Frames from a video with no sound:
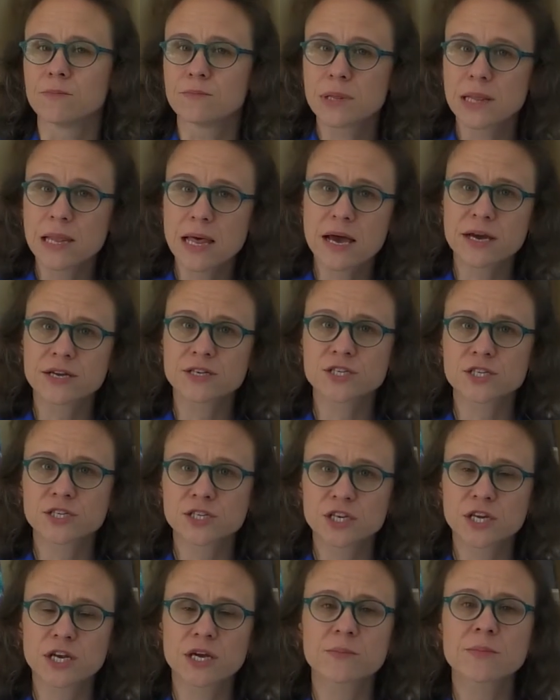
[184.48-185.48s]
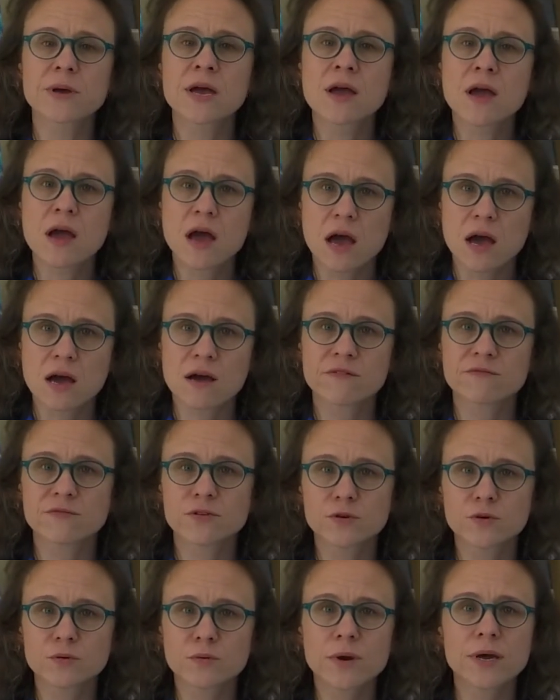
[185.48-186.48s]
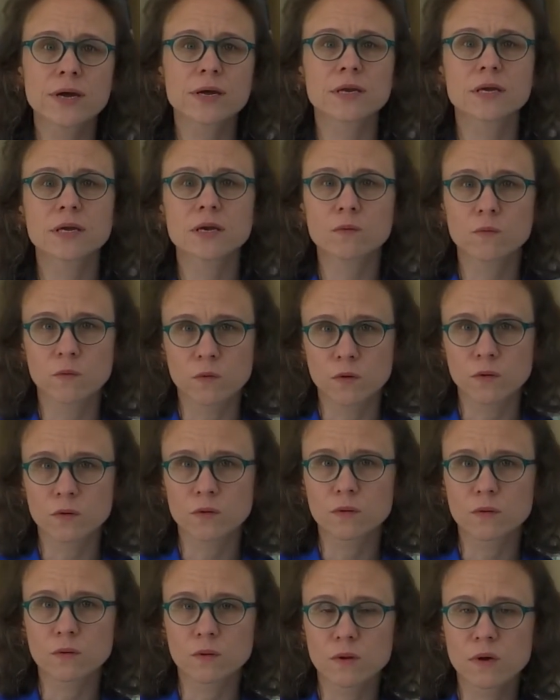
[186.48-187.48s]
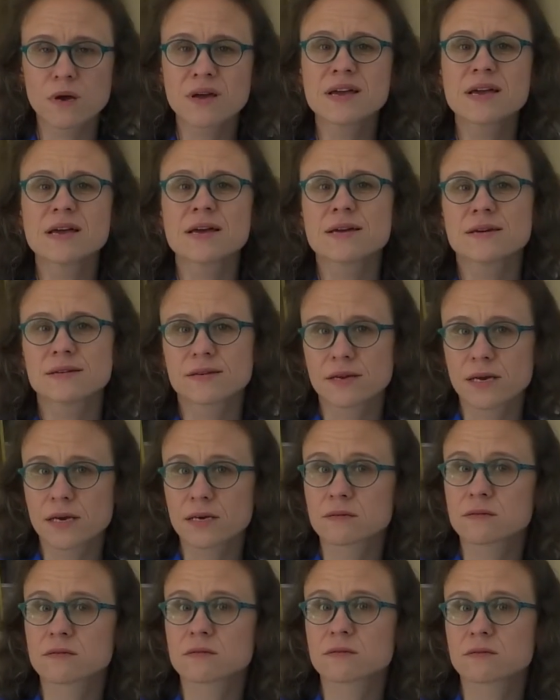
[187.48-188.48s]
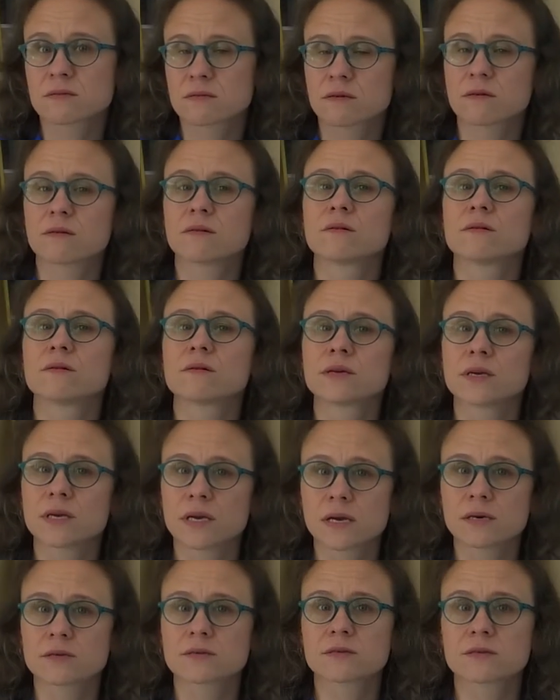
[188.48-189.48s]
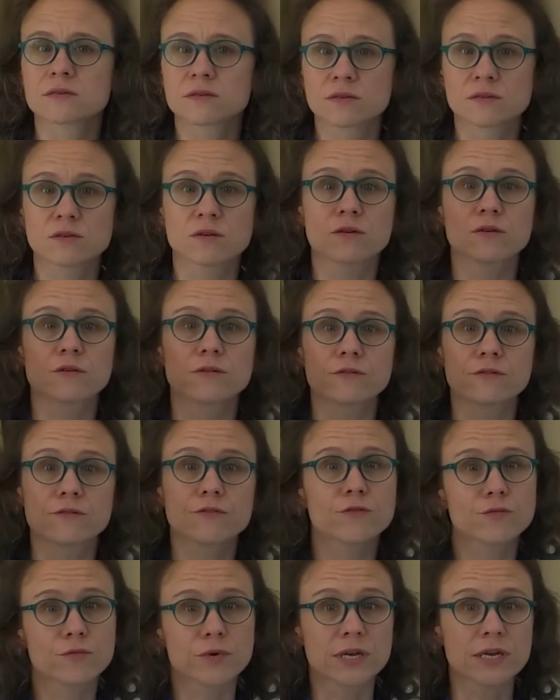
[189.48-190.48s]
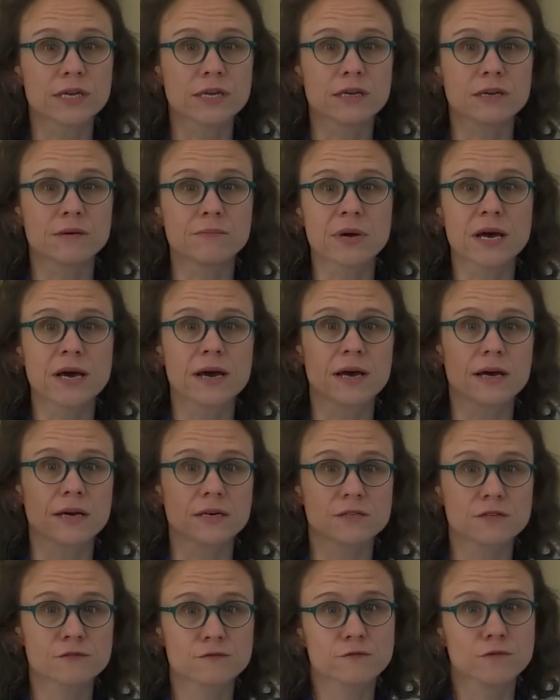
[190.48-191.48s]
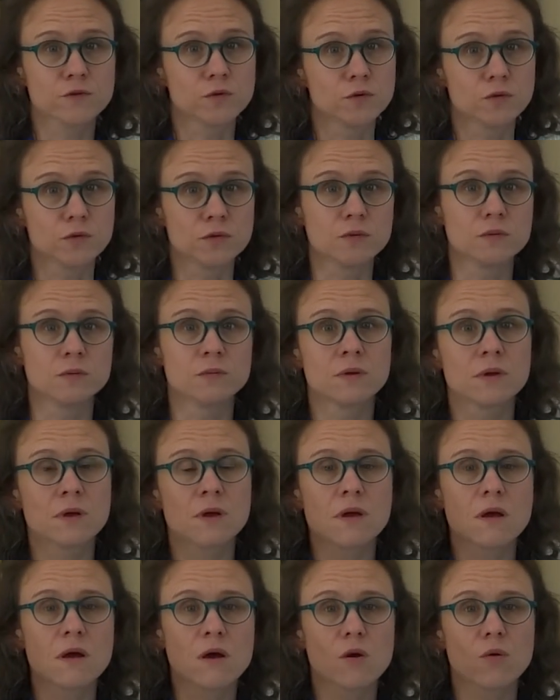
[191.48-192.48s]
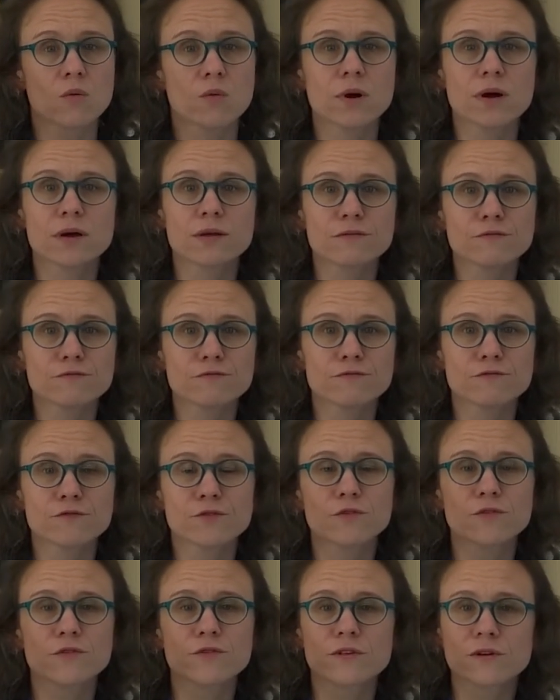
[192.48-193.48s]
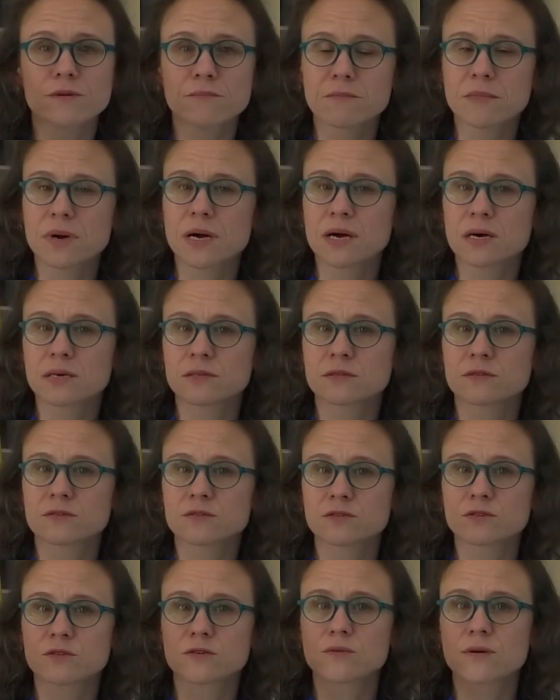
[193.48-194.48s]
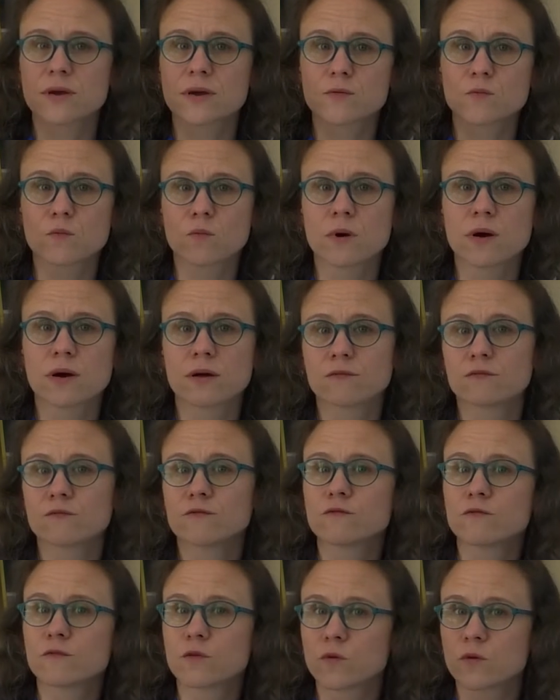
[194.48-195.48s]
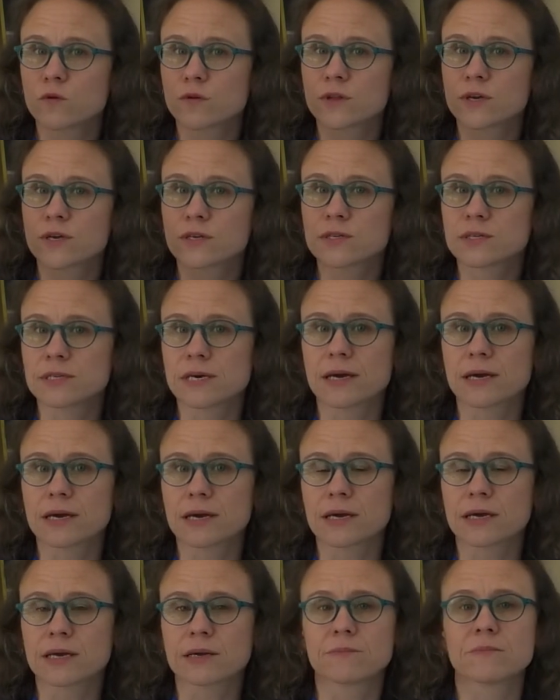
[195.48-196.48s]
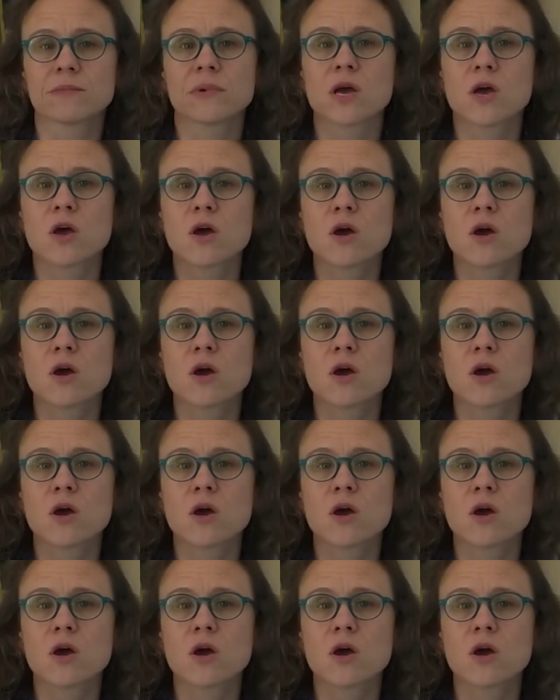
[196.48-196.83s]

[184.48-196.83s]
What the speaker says: Black Sheep, have you any wool? Yes sir, 3 bags full. 1 for the master and 1 for the dame.